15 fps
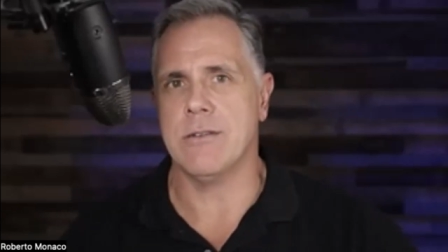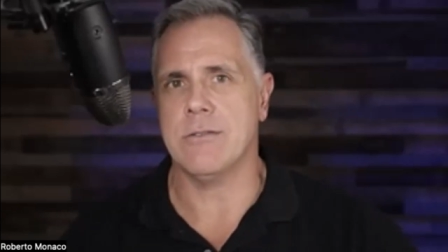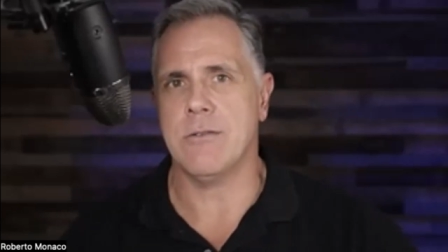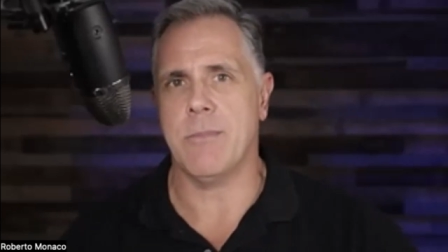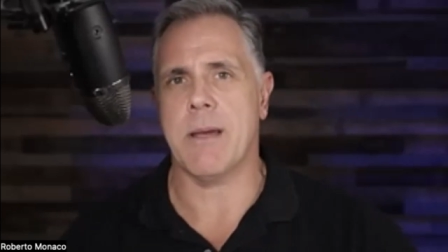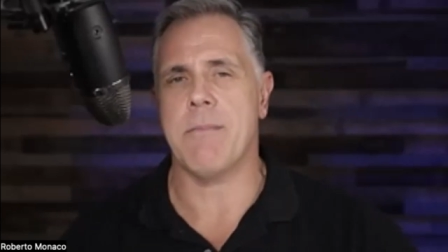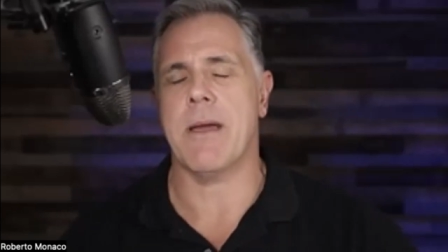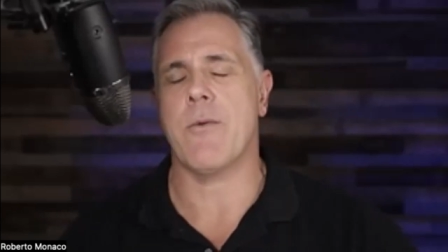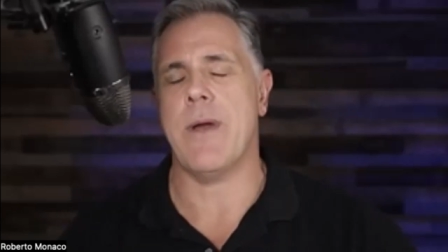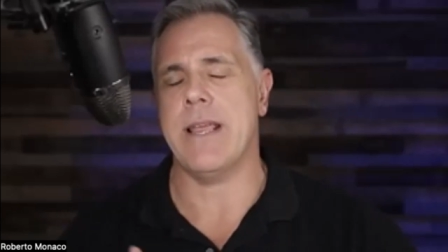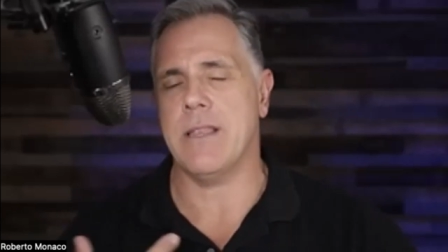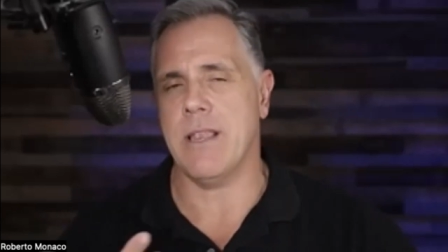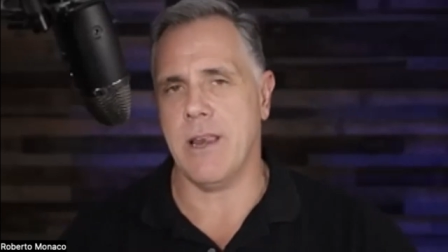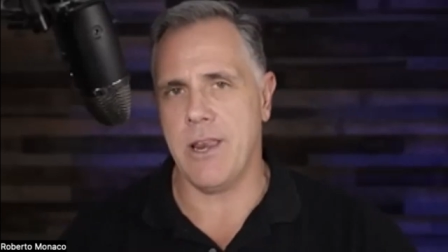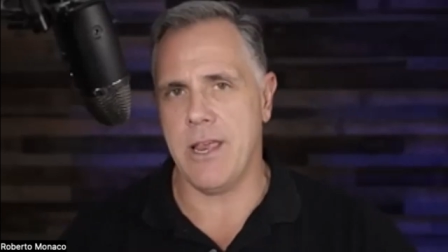to become a
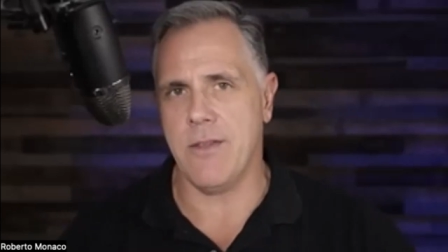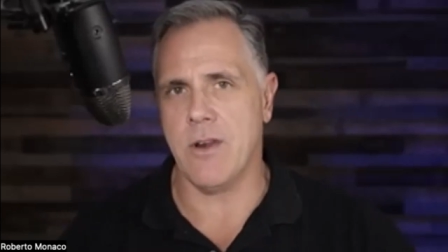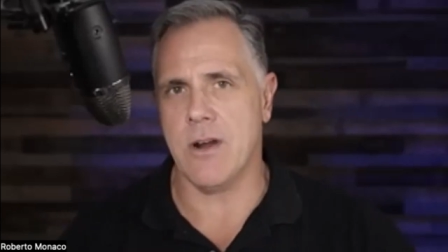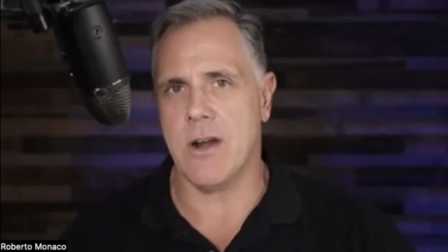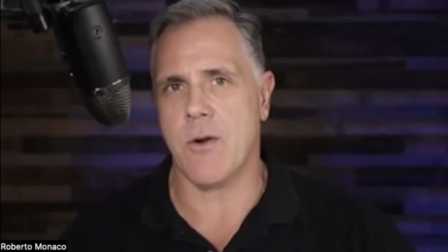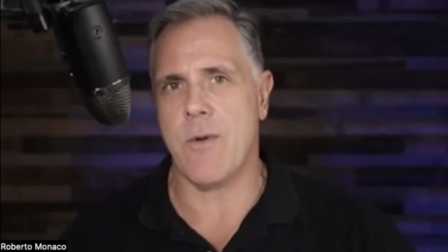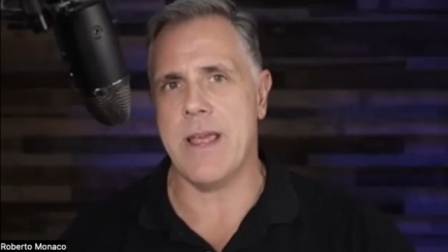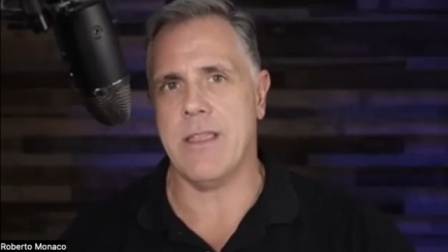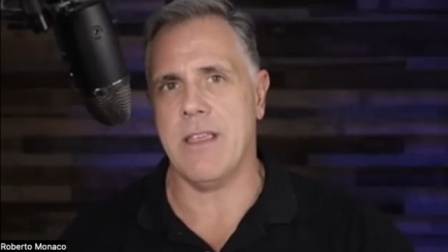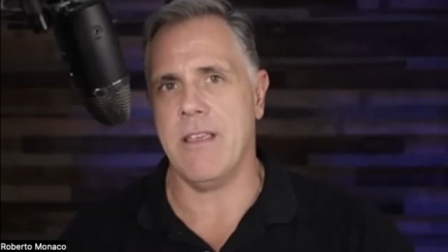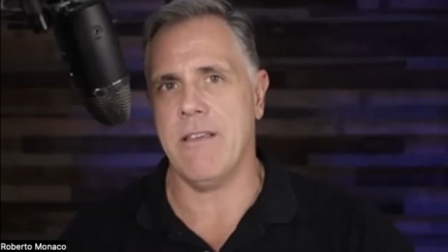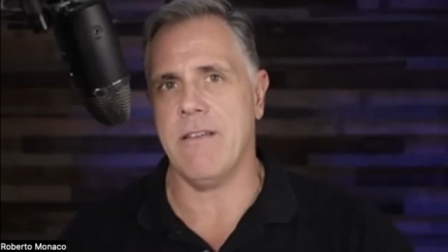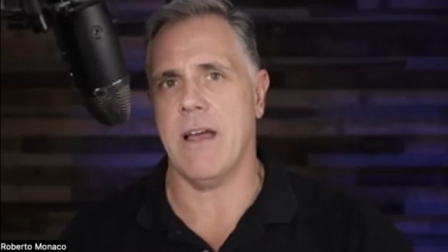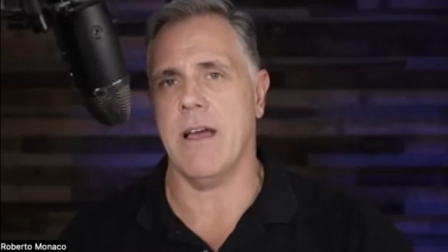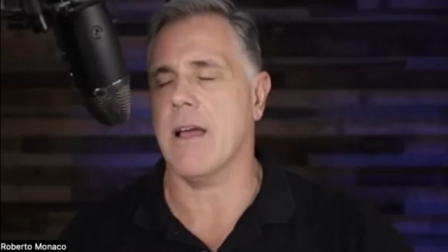great leader, a great
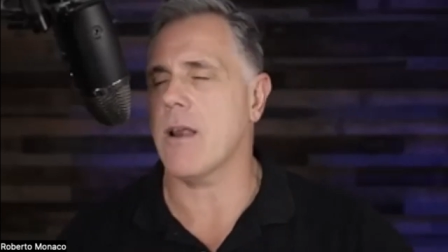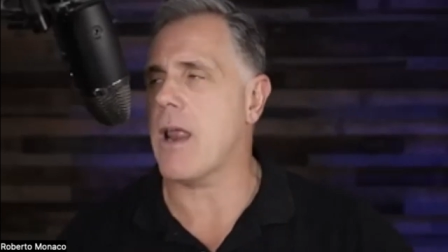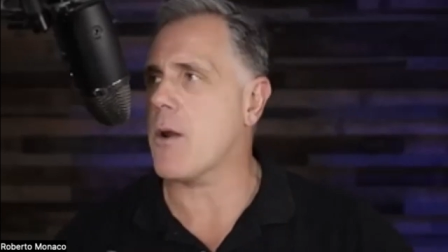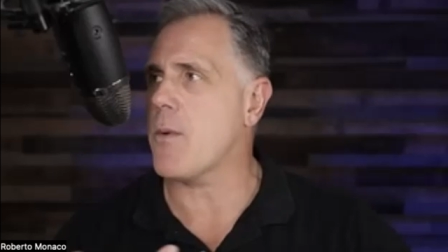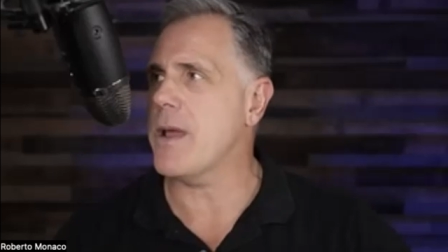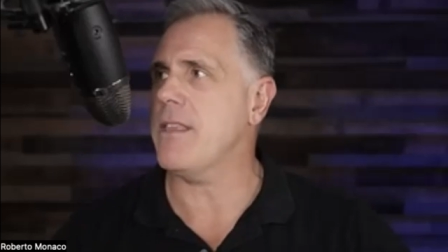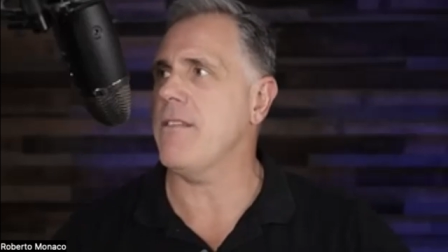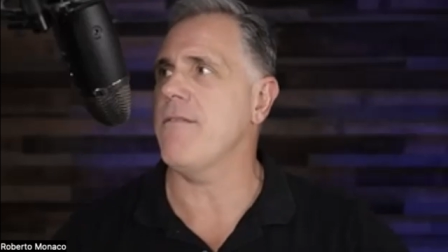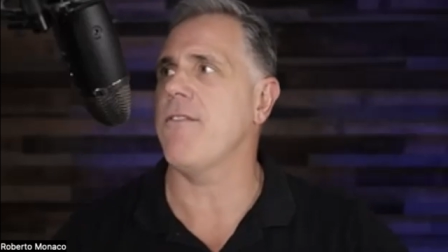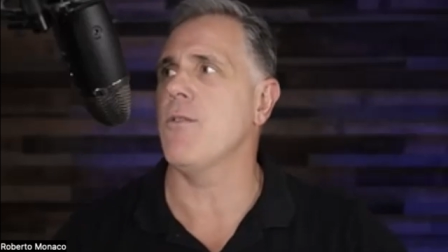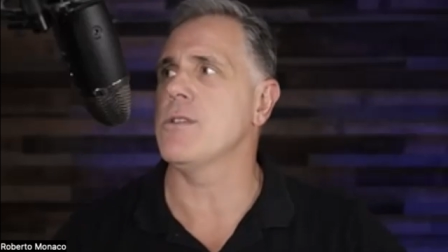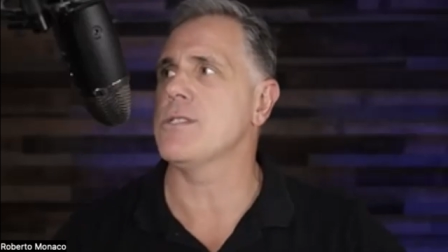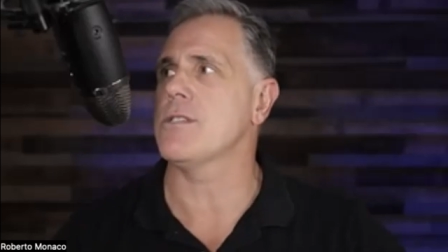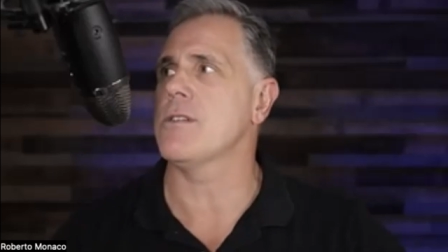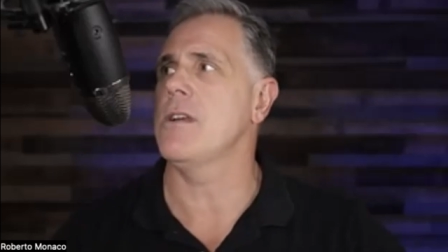in, uh, a great
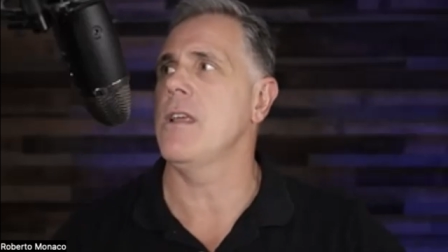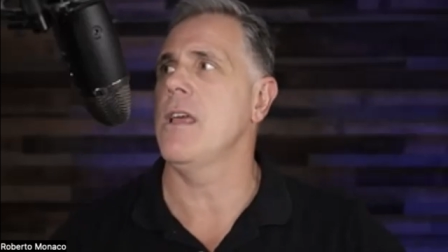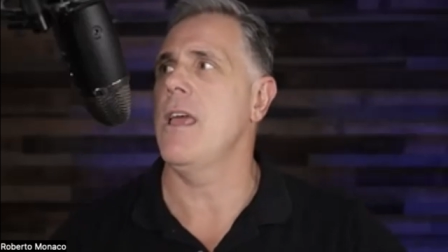influencer.